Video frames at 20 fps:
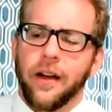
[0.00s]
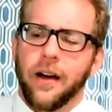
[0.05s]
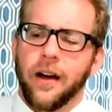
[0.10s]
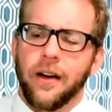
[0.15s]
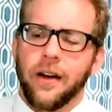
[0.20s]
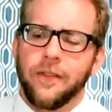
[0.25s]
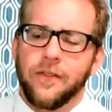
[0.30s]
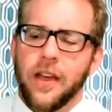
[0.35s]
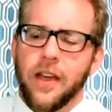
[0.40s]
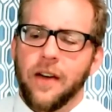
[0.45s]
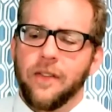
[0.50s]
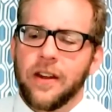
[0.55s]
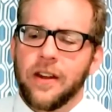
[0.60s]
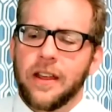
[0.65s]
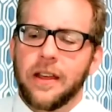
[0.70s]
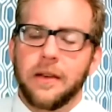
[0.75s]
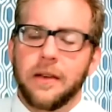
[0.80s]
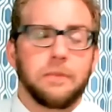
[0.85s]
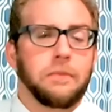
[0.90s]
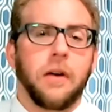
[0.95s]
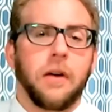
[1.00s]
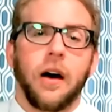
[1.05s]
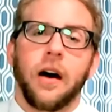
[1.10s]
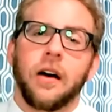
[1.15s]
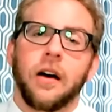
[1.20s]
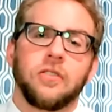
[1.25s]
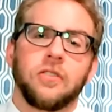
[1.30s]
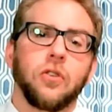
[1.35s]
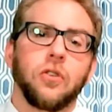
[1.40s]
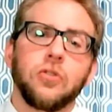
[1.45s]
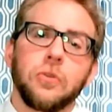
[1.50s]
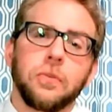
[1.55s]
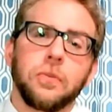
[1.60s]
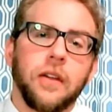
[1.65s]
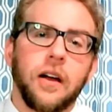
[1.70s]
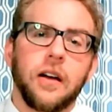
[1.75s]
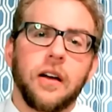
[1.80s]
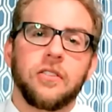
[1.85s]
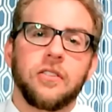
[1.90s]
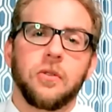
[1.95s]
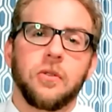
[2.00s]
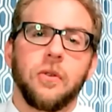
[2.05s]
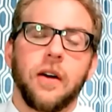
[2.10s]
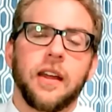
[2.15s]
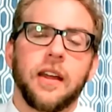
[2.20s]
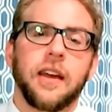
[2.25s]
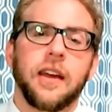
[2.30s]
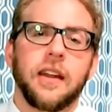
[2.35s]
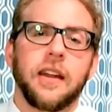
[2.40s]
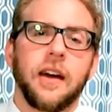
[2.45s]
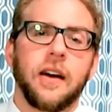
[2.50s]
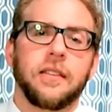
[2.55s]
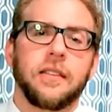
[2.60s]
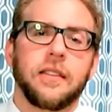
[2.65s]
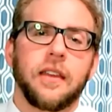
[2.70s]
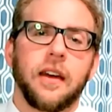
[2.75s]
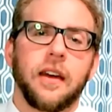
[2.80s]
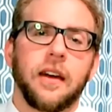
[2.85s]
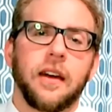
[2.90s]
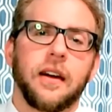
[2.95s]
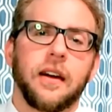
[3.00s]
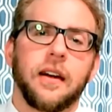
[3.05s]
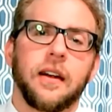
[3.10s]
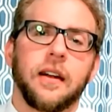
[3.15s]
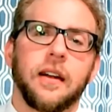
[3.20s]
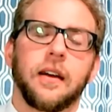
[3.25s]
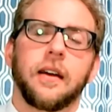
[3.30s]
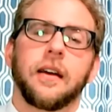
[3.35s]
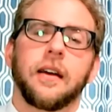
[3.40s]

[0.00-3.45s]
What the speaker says: If you have any social plugs you want to get out there,